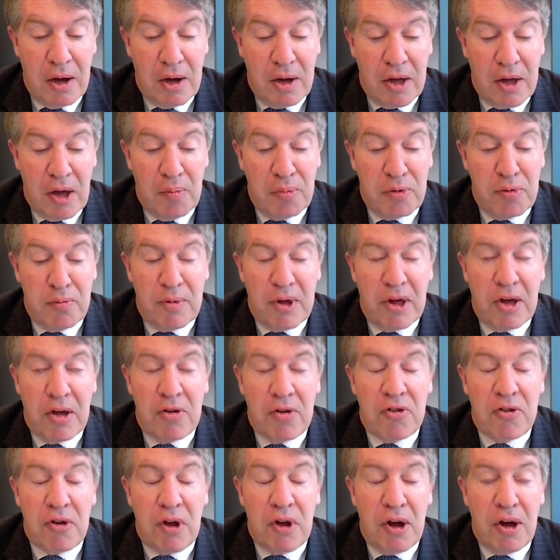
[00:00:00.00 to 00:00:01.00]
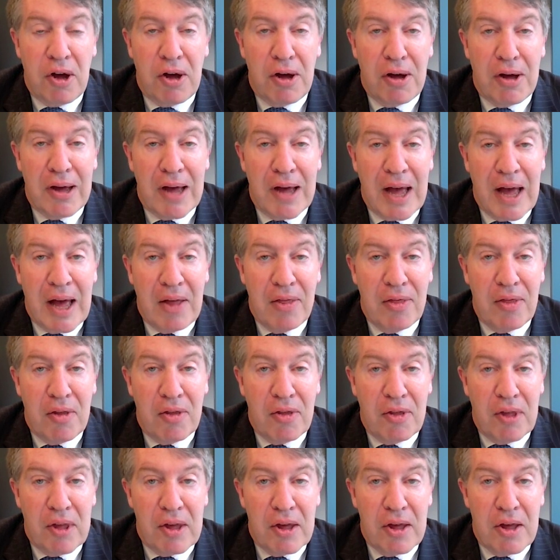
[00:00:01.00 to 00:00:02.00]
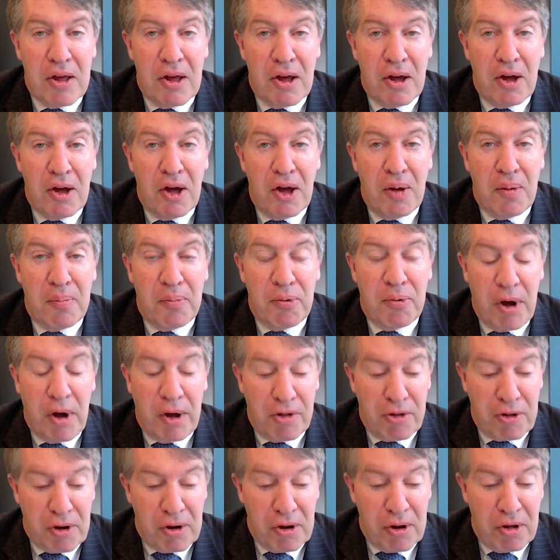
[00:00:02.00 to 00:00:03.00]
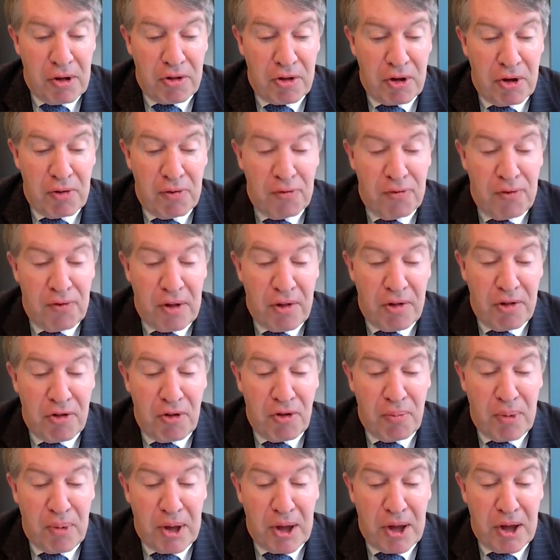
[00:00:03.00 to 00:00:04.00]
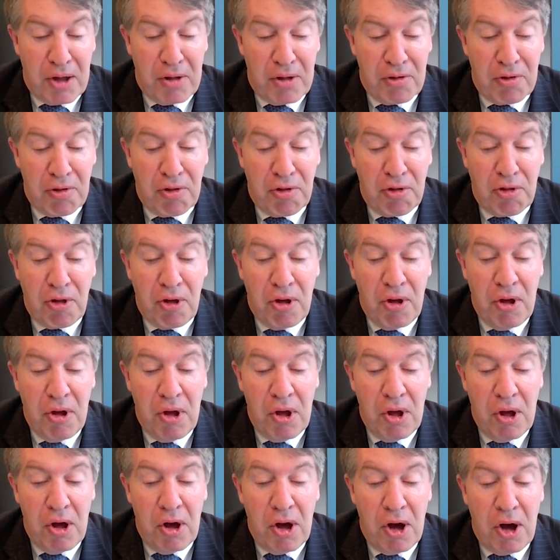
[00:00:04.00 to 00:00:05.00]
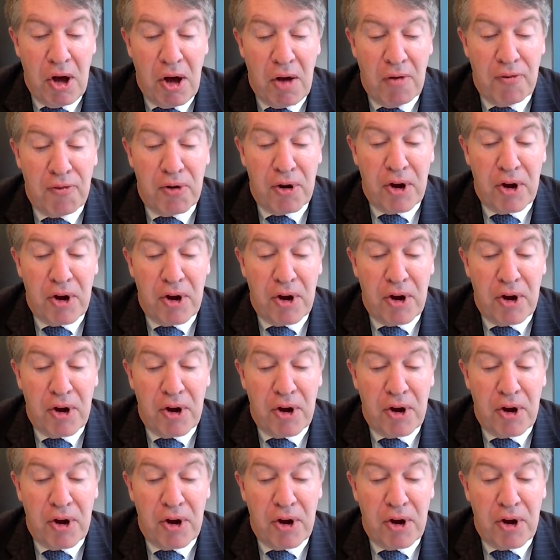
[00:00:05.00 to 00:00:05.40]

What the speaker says: implement, and that the president is going to face demands for